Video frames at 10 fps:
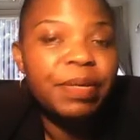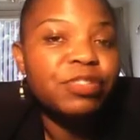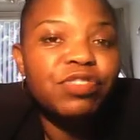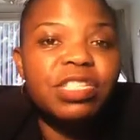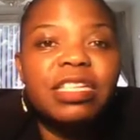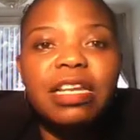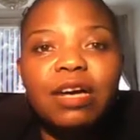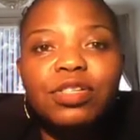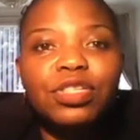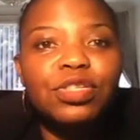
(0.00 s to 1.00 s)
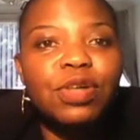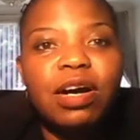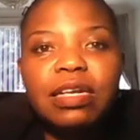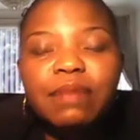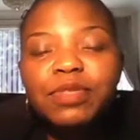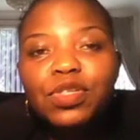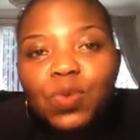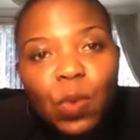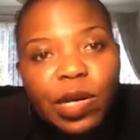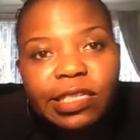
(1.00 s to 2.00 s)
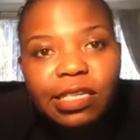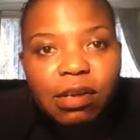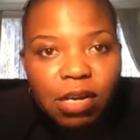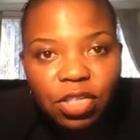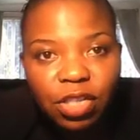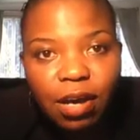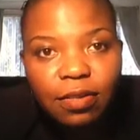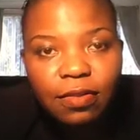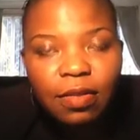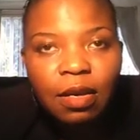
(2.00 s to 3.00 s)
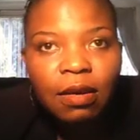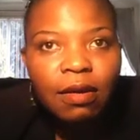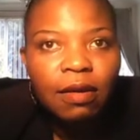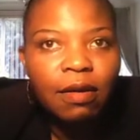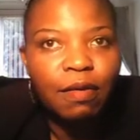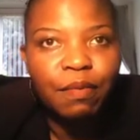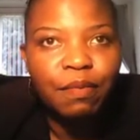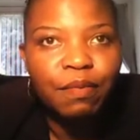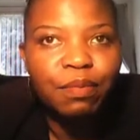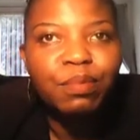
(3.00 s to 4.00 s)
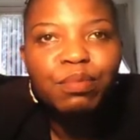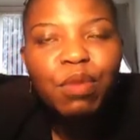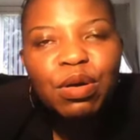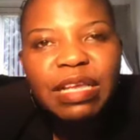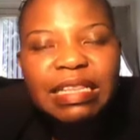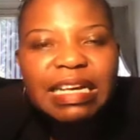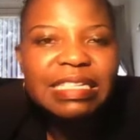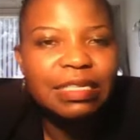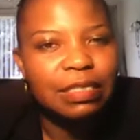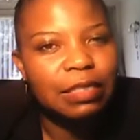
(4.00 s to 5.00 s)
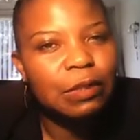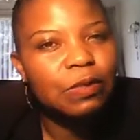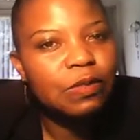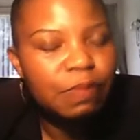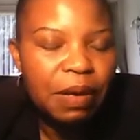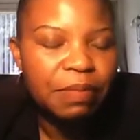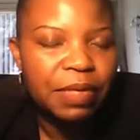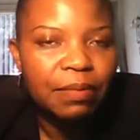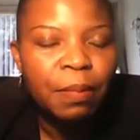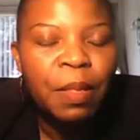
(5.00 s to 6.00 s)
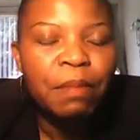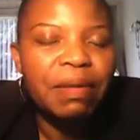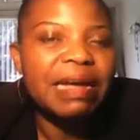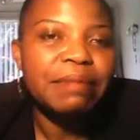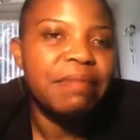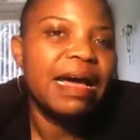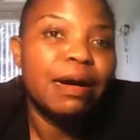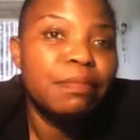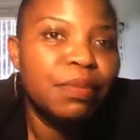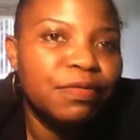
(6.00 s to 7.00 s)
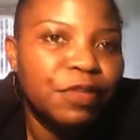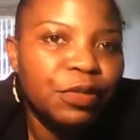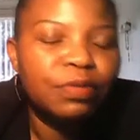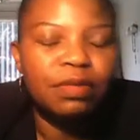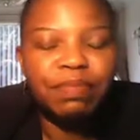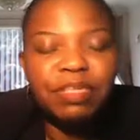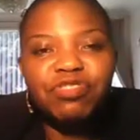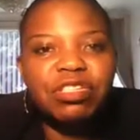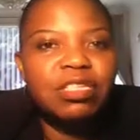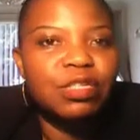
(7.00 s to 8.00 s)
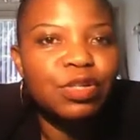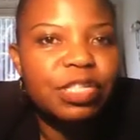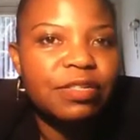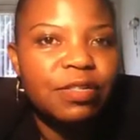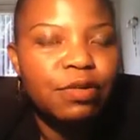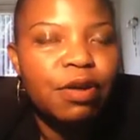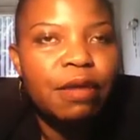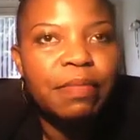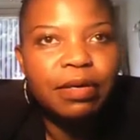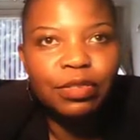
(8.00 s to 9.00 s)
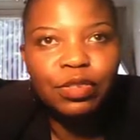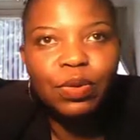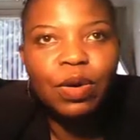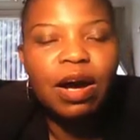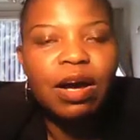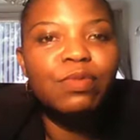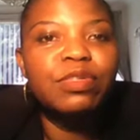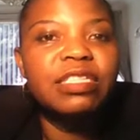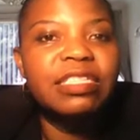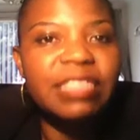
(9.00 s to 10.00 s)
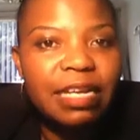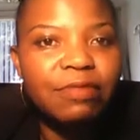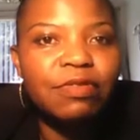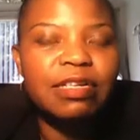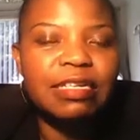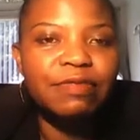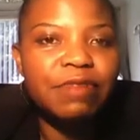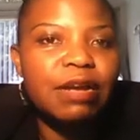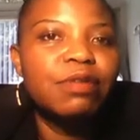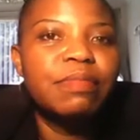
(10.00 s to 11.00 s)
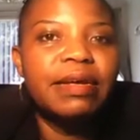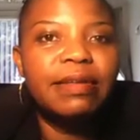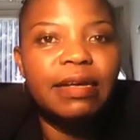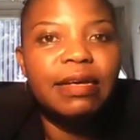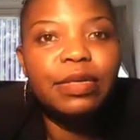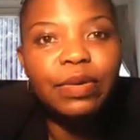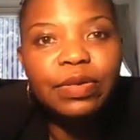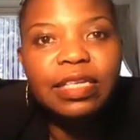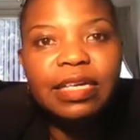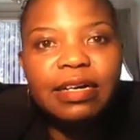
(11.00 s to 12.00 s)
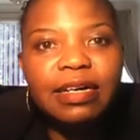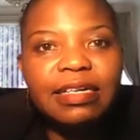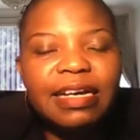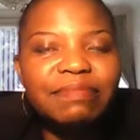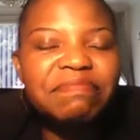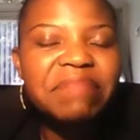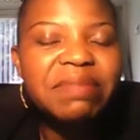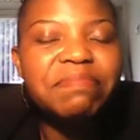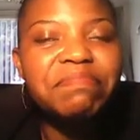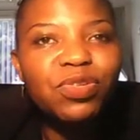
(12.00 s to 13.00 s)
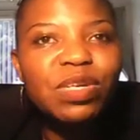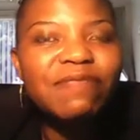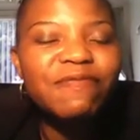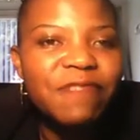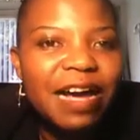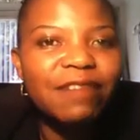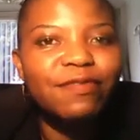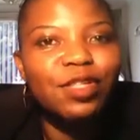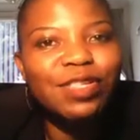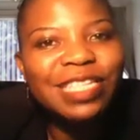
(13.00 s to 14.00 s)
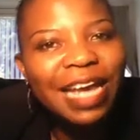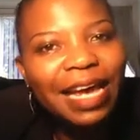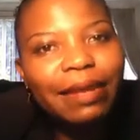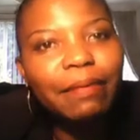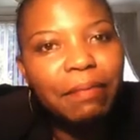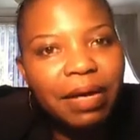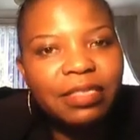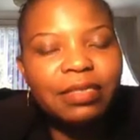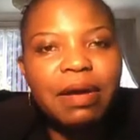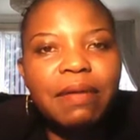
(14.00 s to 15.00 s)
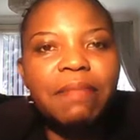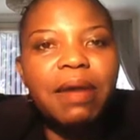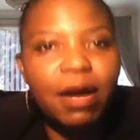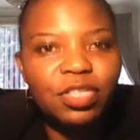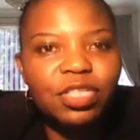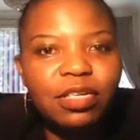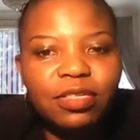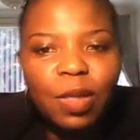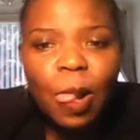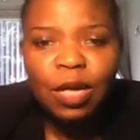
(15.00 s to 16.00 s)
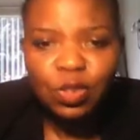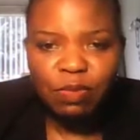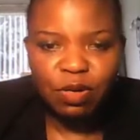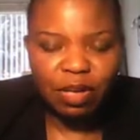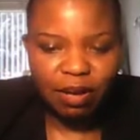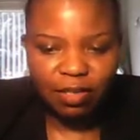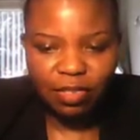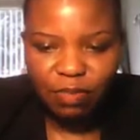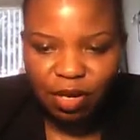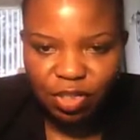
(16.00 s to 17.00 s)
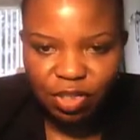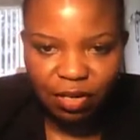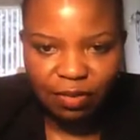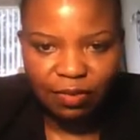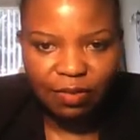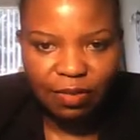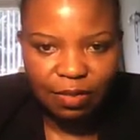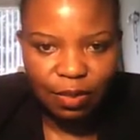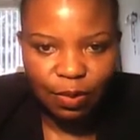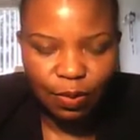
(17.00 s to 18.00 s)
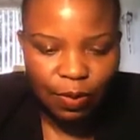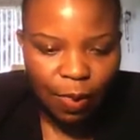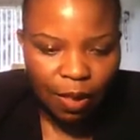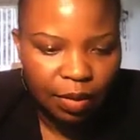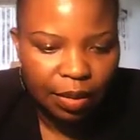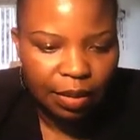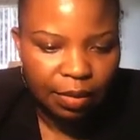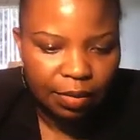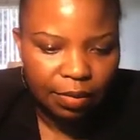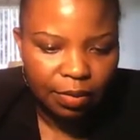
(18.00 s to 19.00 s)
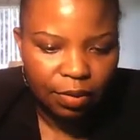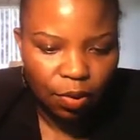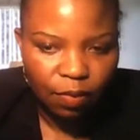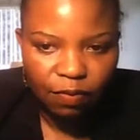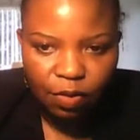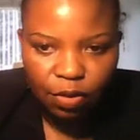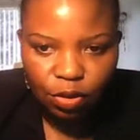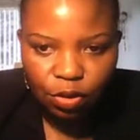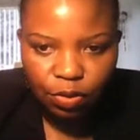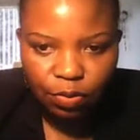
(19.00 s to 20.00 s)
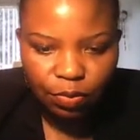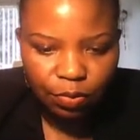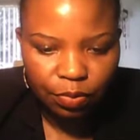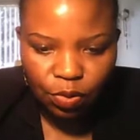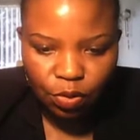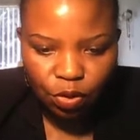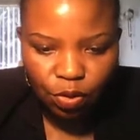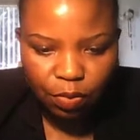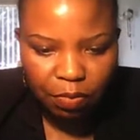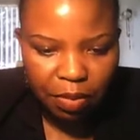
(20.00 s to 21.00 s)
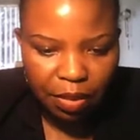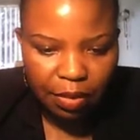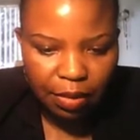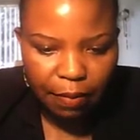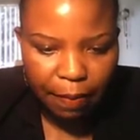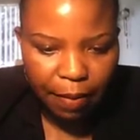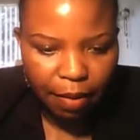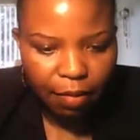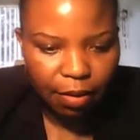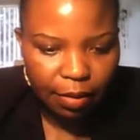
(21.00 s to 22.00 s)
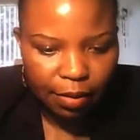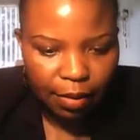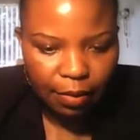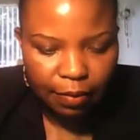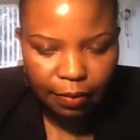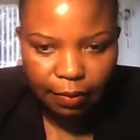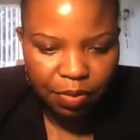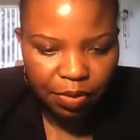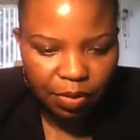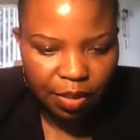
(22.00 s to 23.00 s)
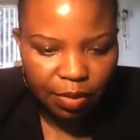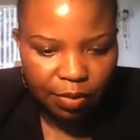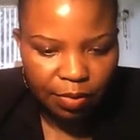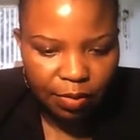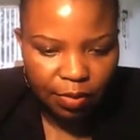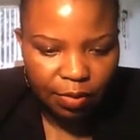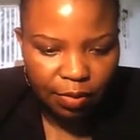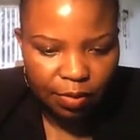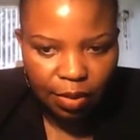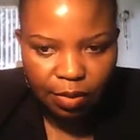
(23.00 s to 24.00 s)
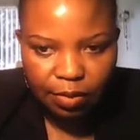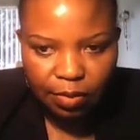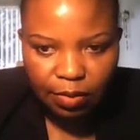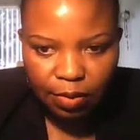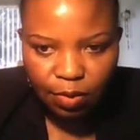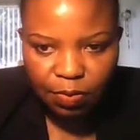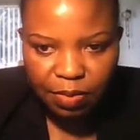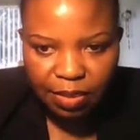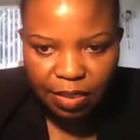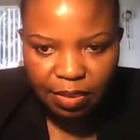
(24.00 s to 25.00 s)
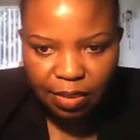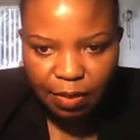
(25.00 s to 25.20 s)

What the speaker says: Pinterest allows you to add up to 20 hashtags. More than that and it looks spammy, but in my humble view, Pinterest is not Instagram, and so I would generally recommend that you only add between 5 to 10 maximum hashtags. So I'm gonna add some hashtags and go leads, conversion, social media marketing, business success, business